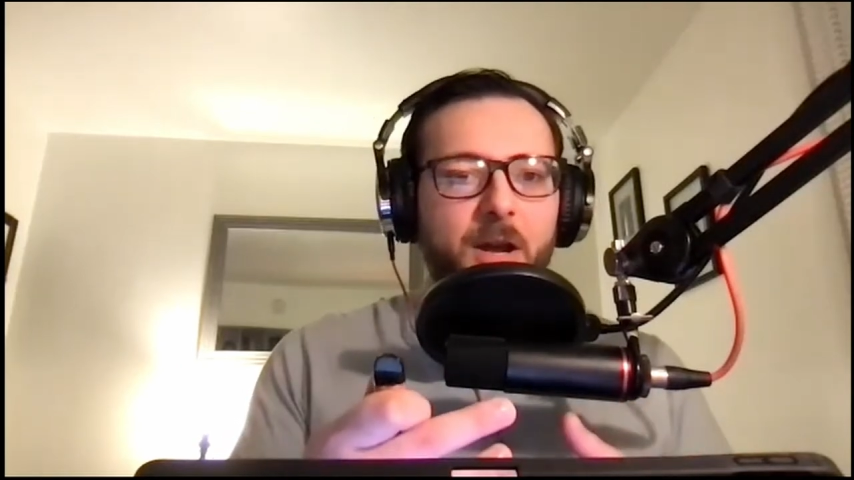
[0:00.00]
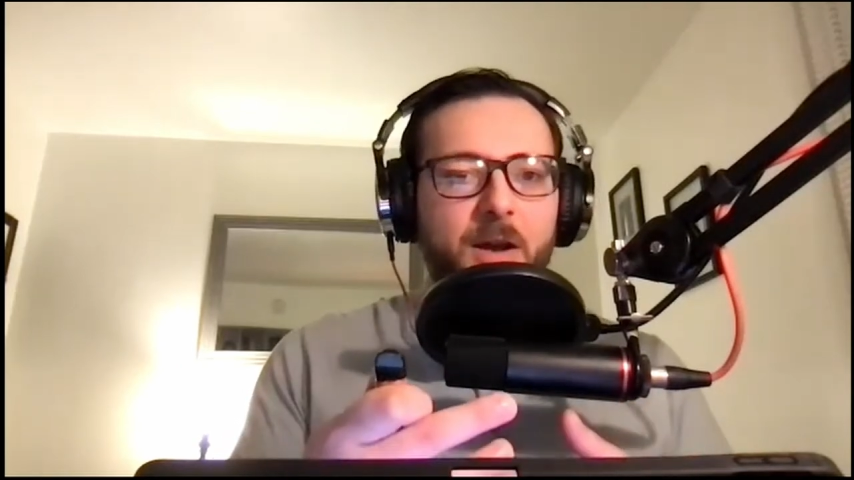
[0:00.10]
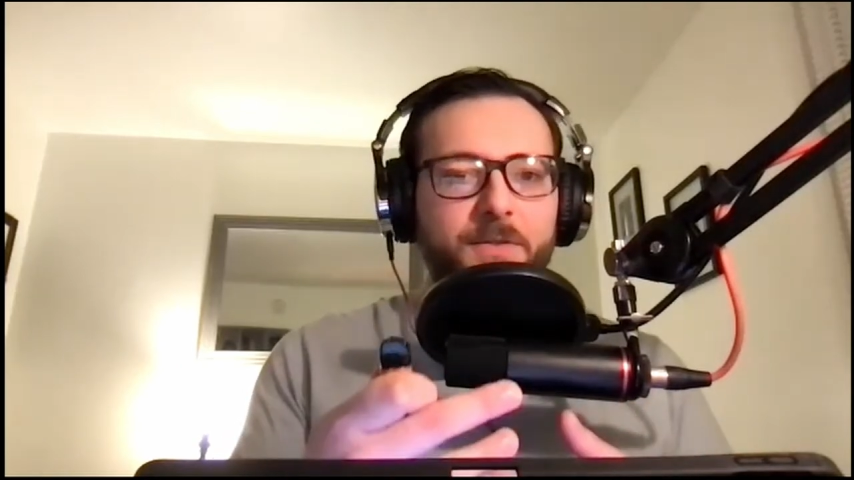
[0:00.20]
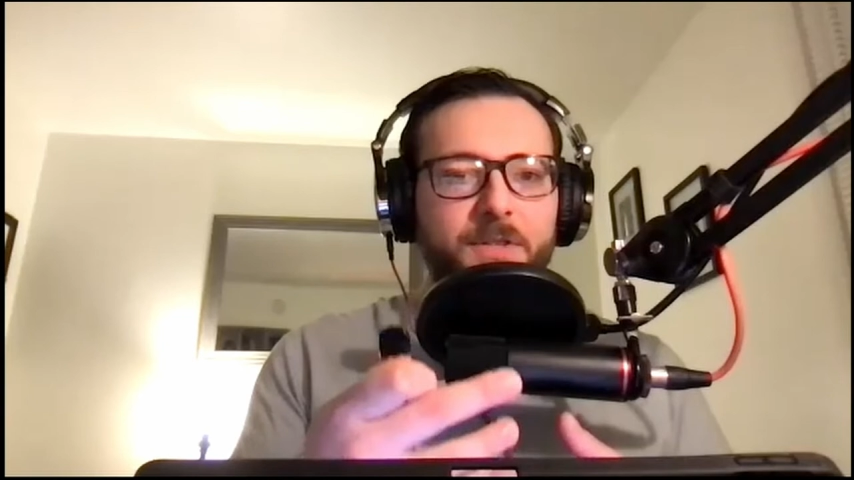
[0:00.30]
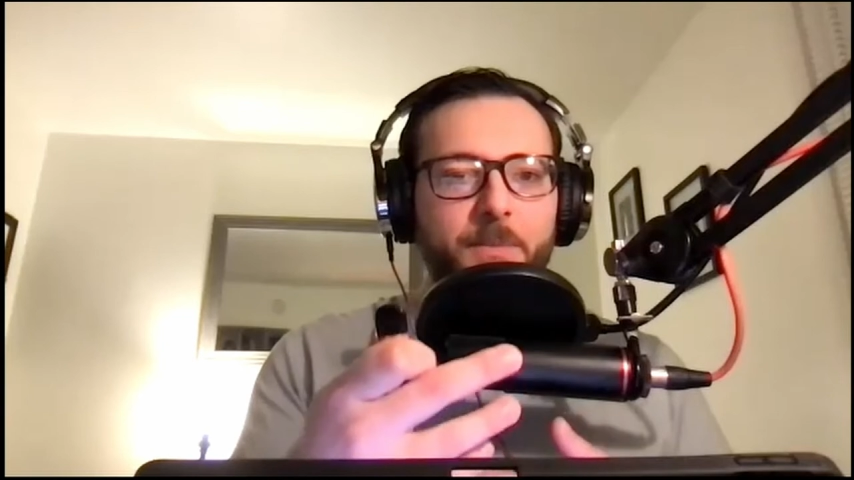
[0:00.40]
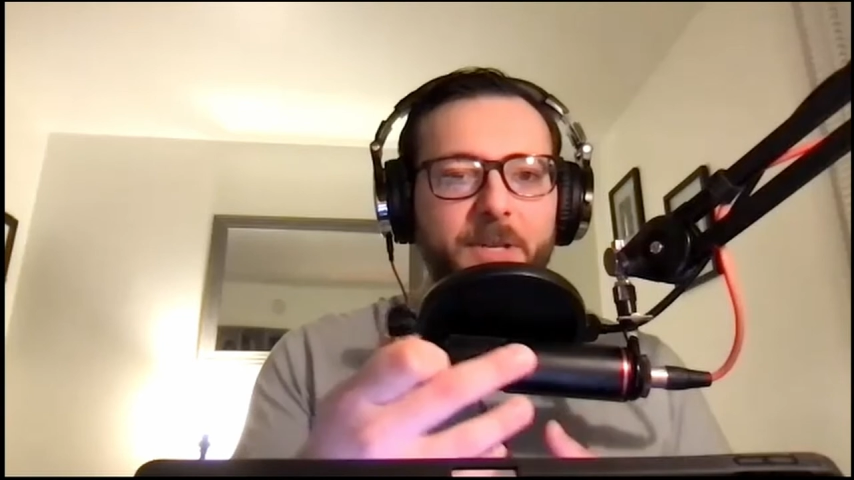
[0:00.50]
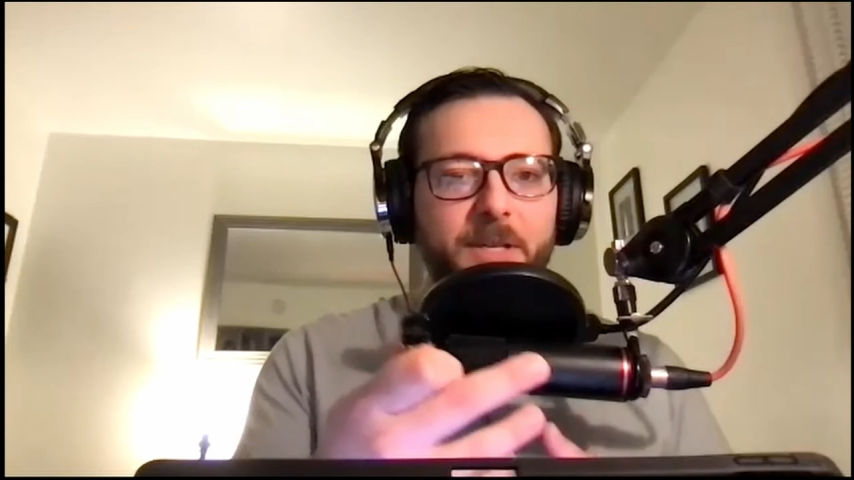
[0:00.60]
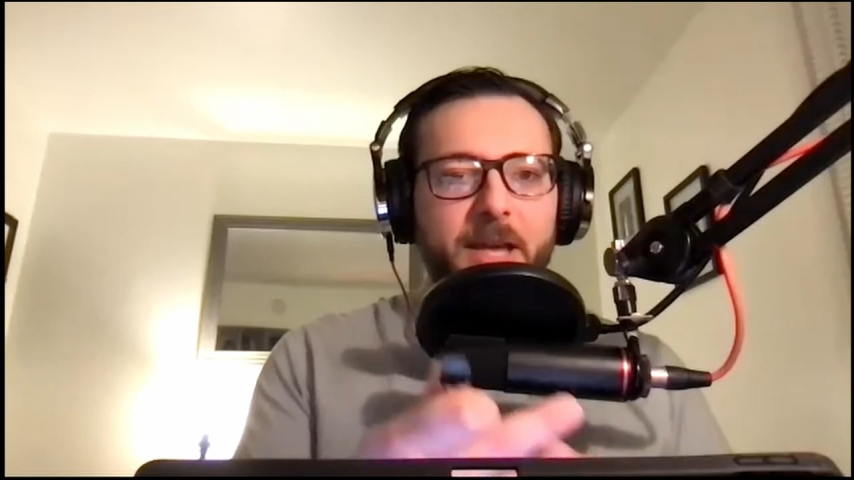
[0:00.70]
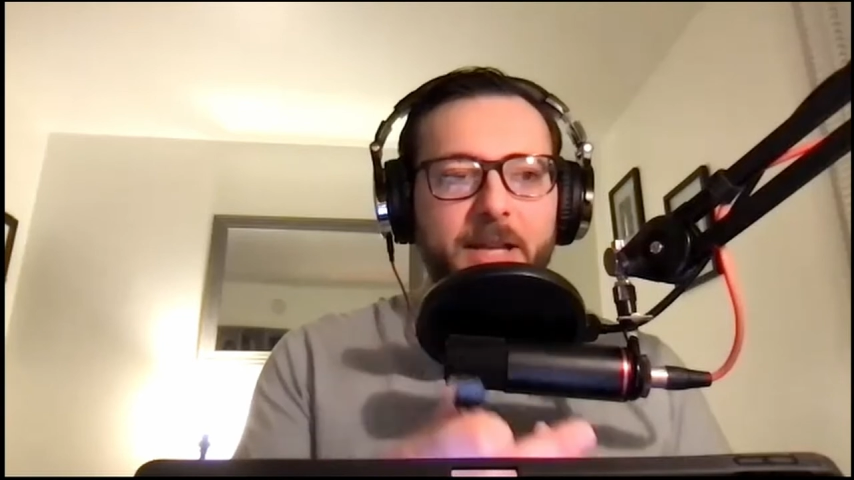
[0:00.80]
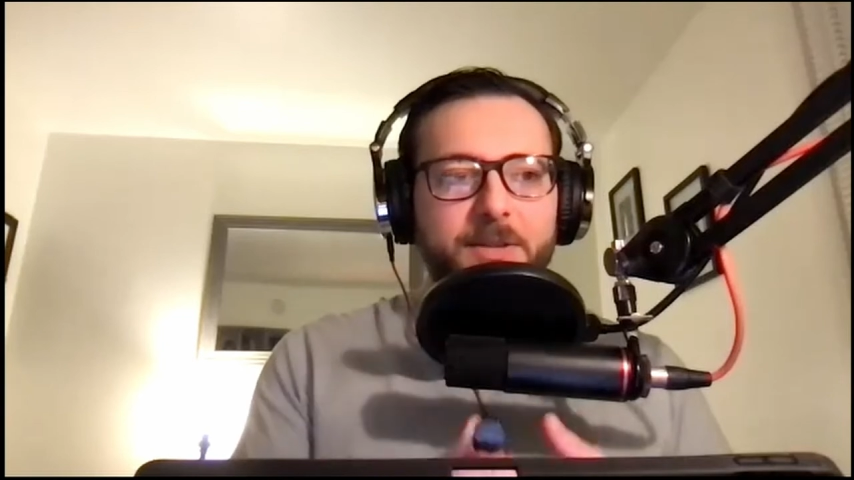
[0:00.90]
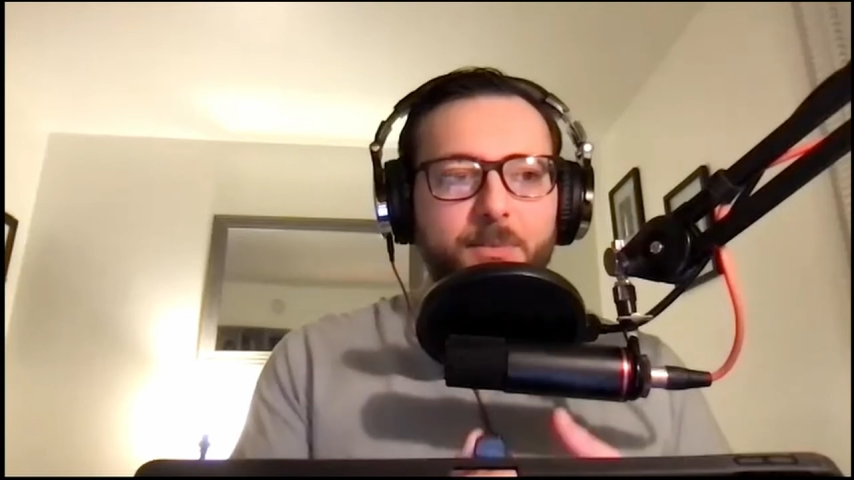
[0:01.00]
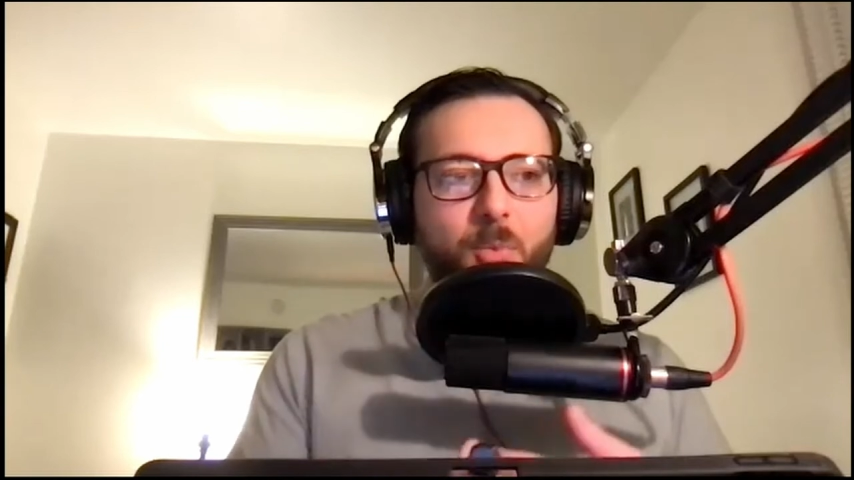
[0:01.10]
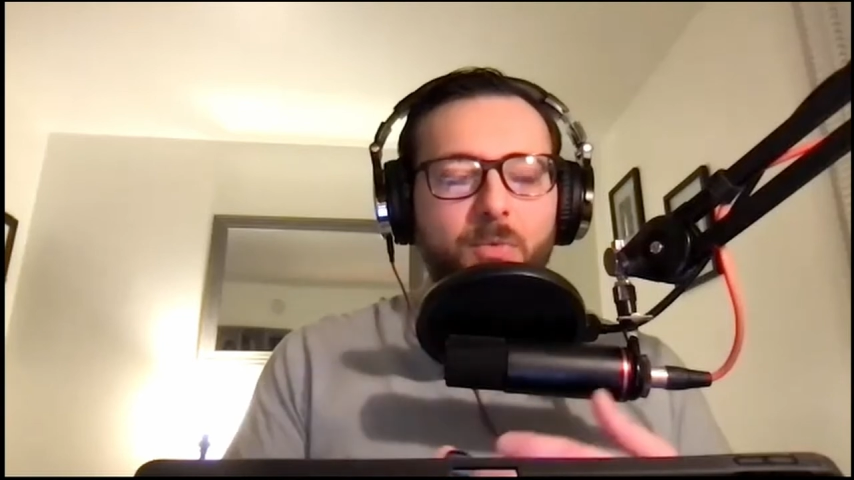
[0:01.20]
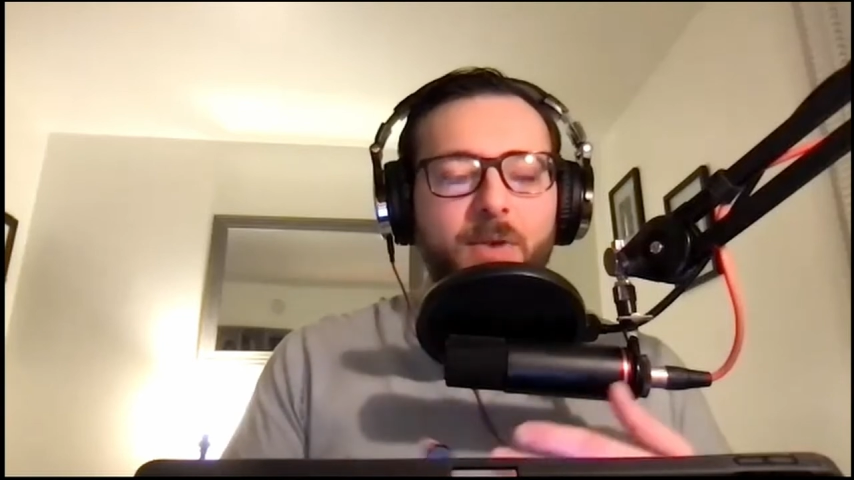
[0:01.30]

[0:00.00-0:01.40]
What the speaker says: something that's more